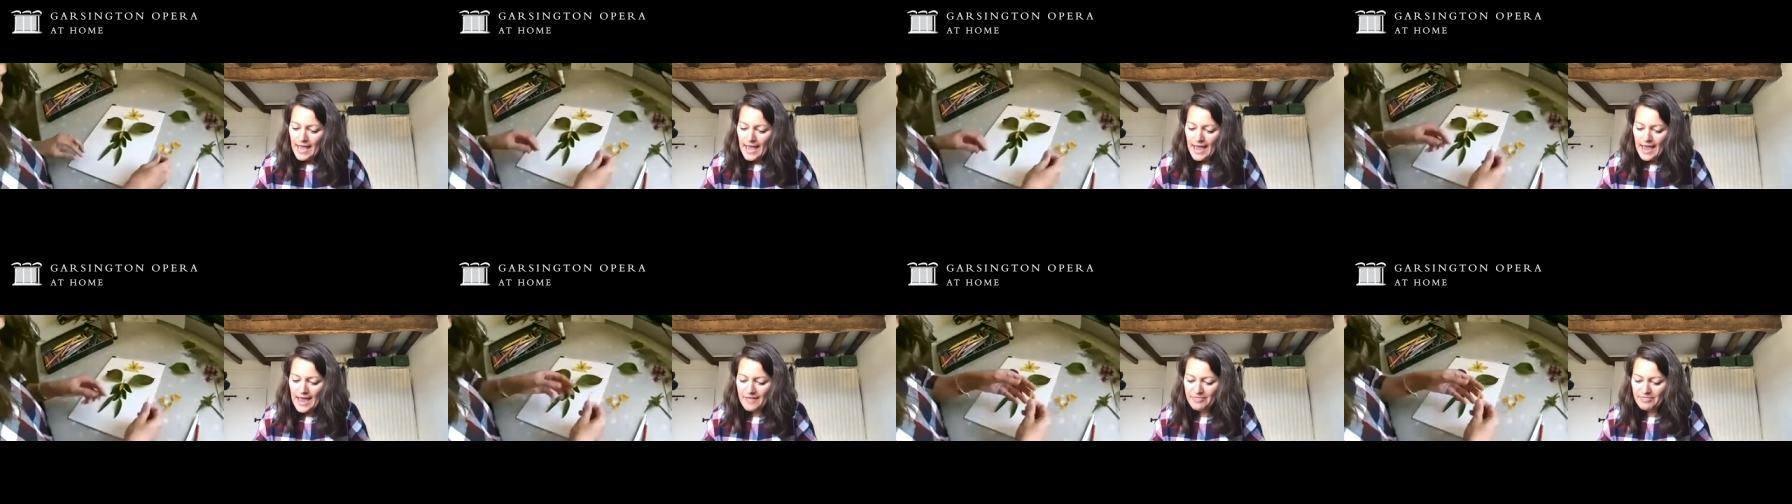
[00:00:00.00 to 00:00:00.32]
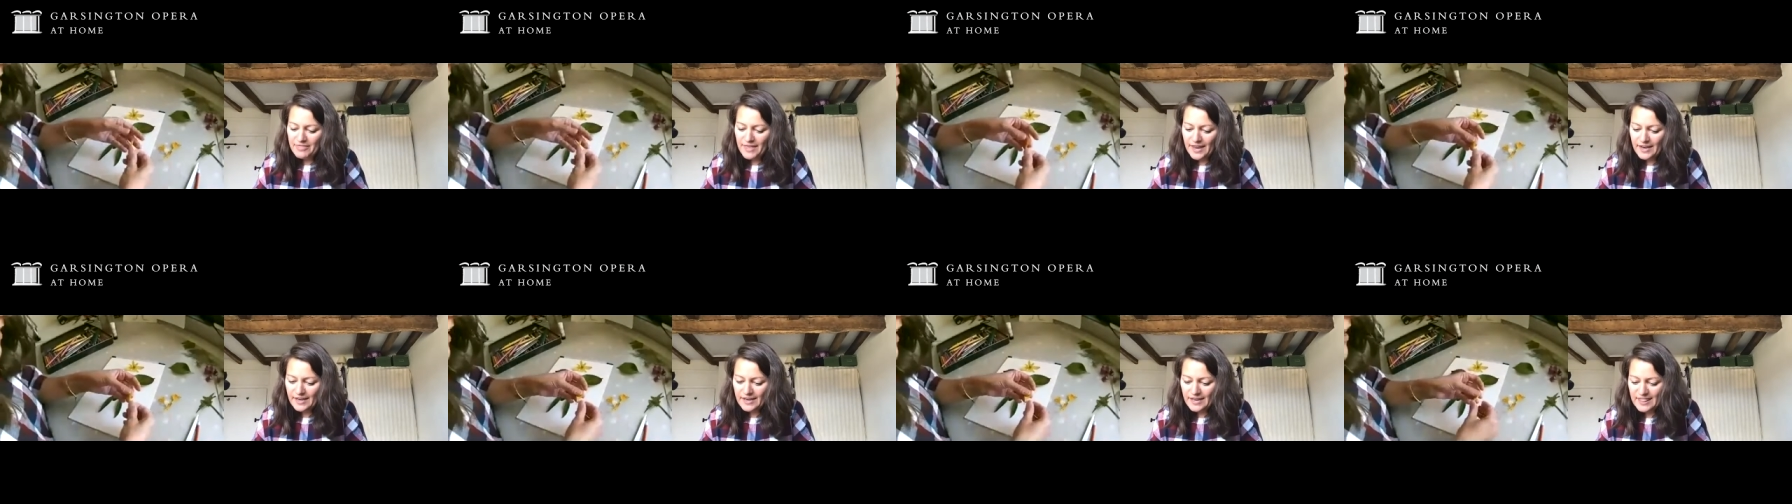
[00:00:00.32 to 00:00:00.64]
And
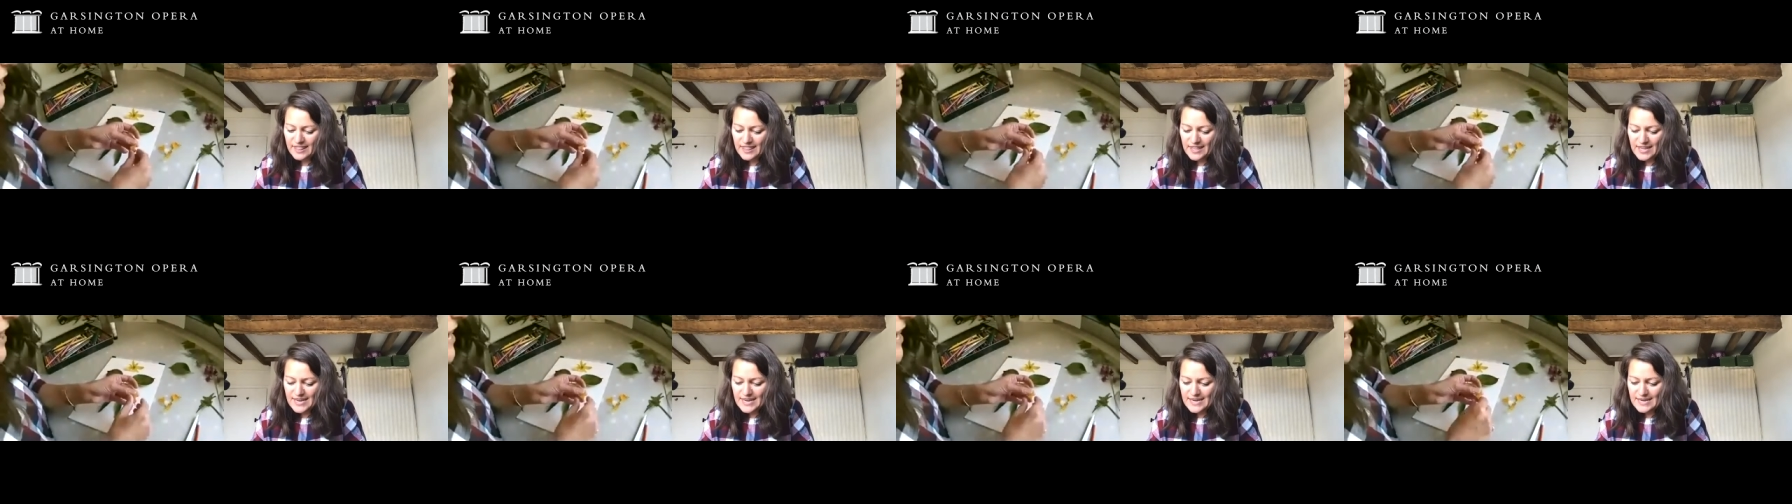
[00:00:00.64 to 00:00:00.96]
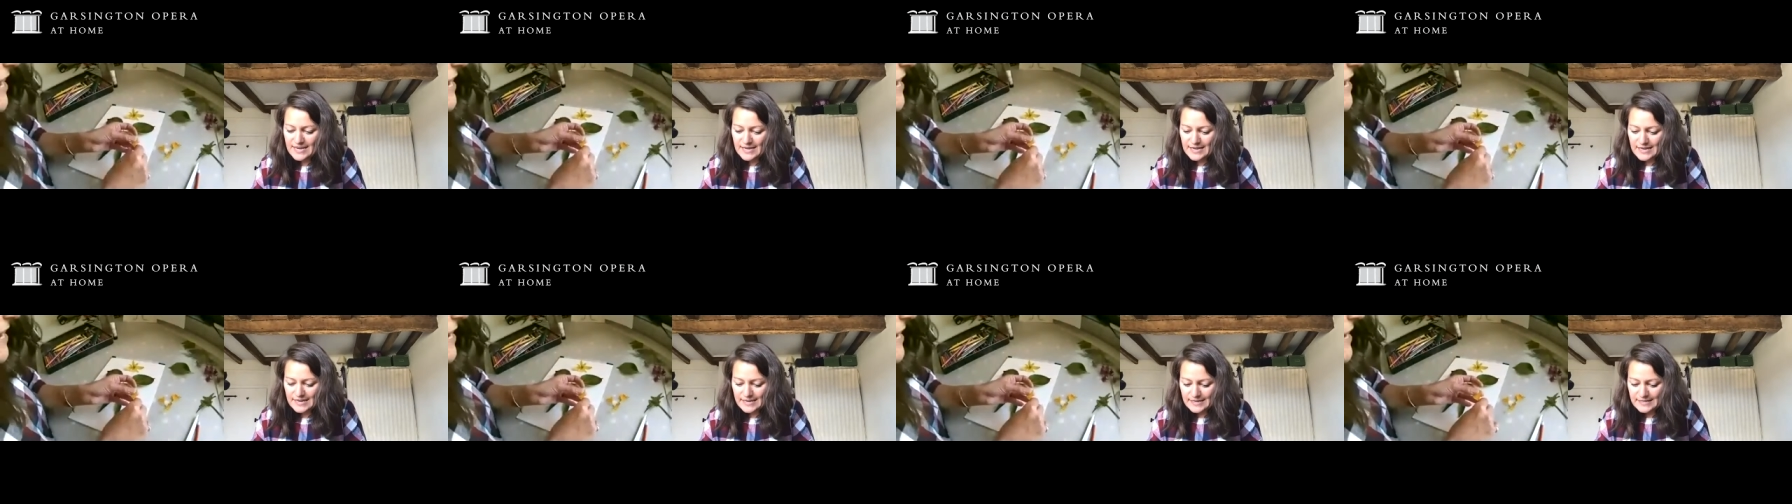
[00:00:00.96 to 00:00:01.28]
then
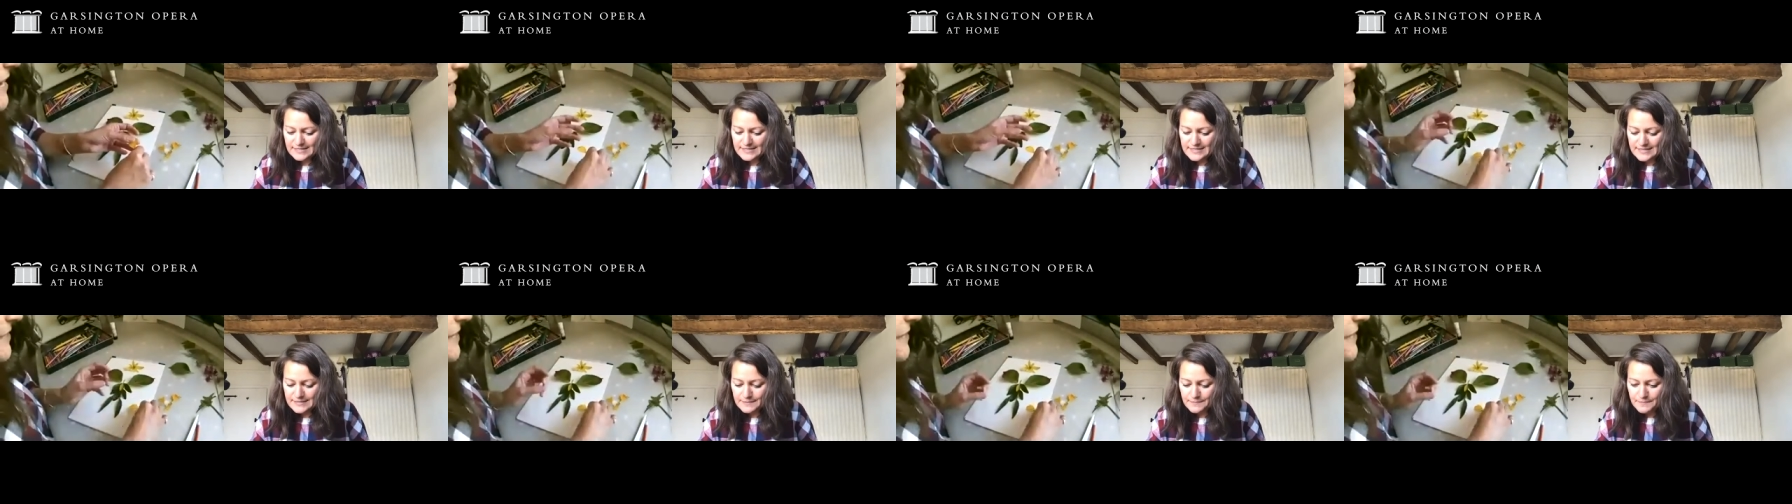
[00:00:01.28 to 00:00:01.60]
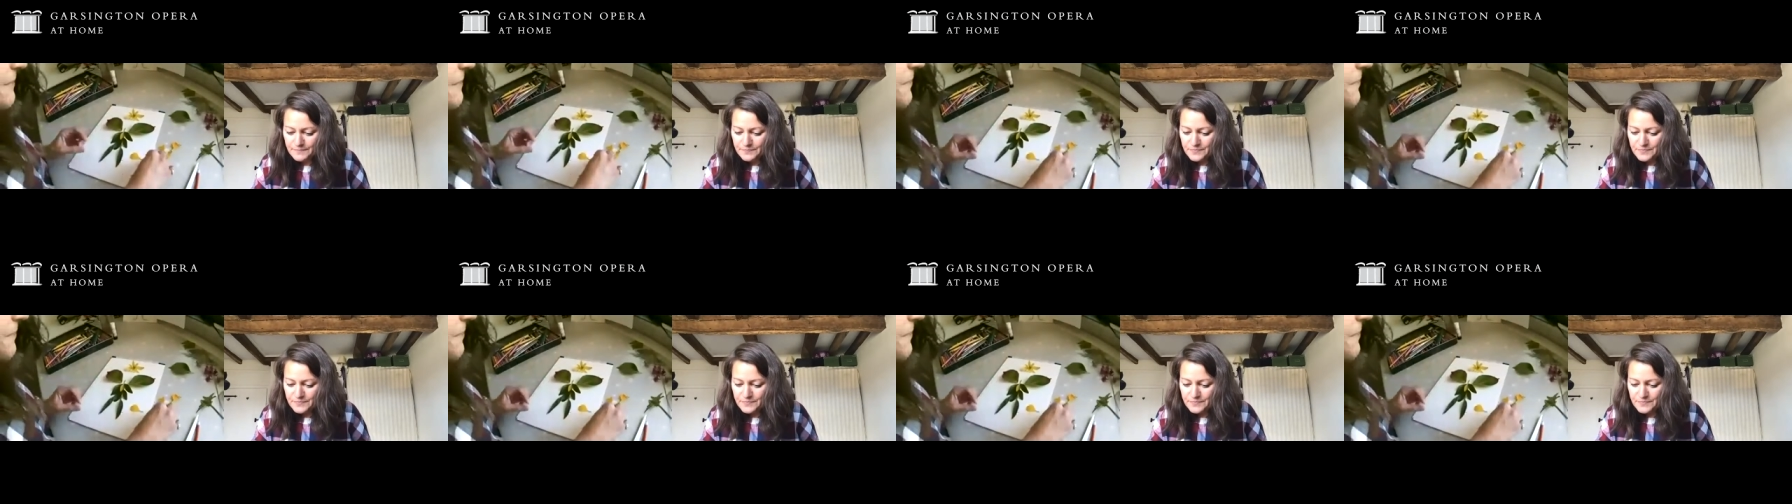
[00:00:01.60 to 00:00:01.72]
these